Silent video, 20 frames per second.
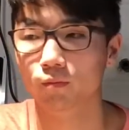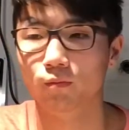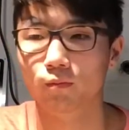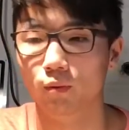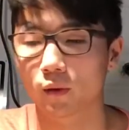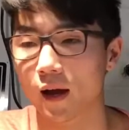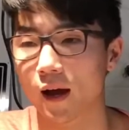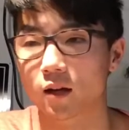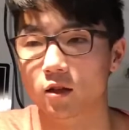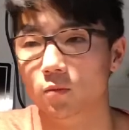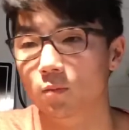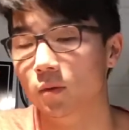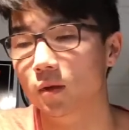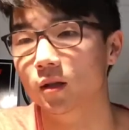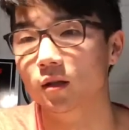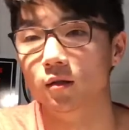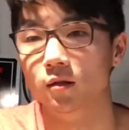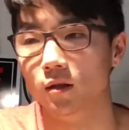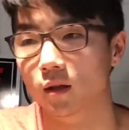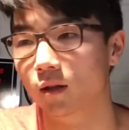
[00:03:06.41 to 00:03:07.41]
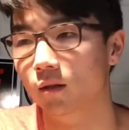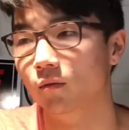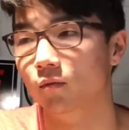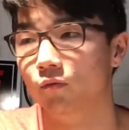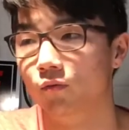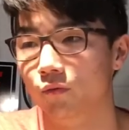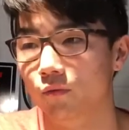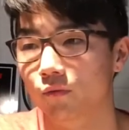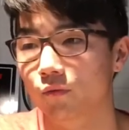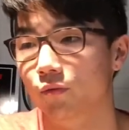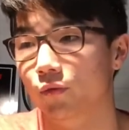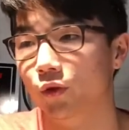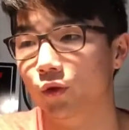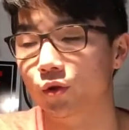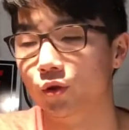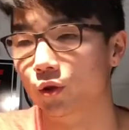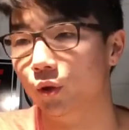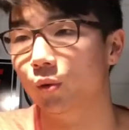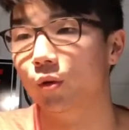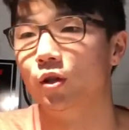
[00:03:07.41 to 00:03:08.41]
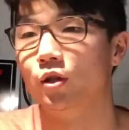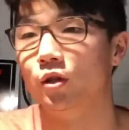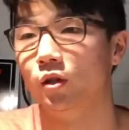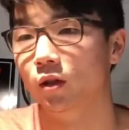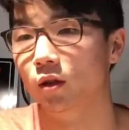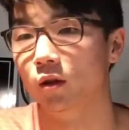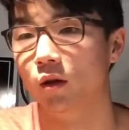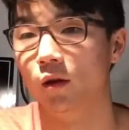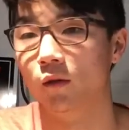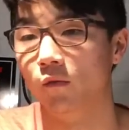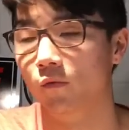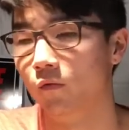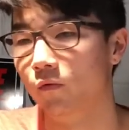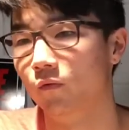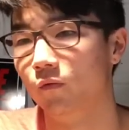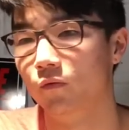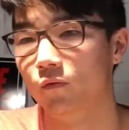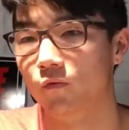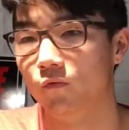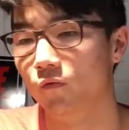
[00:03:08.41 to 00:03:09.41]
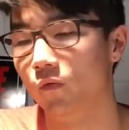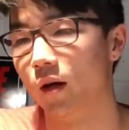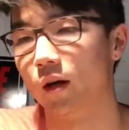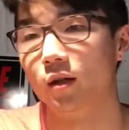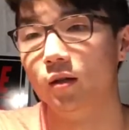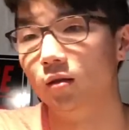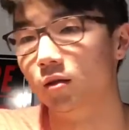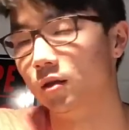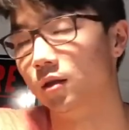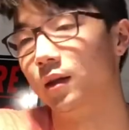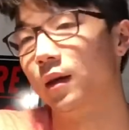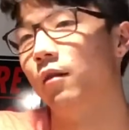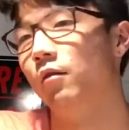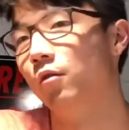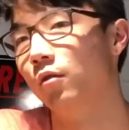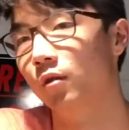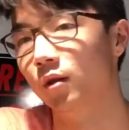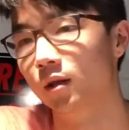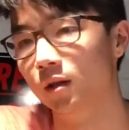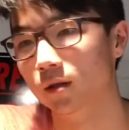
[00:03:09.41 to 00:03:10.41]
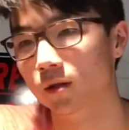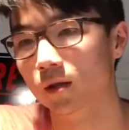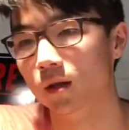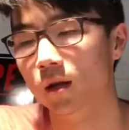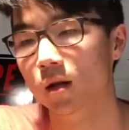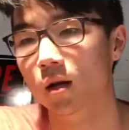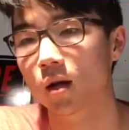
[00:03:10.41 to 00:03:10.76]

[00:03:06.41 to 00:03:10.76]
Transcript: blast beats and distortion on fucking steroids.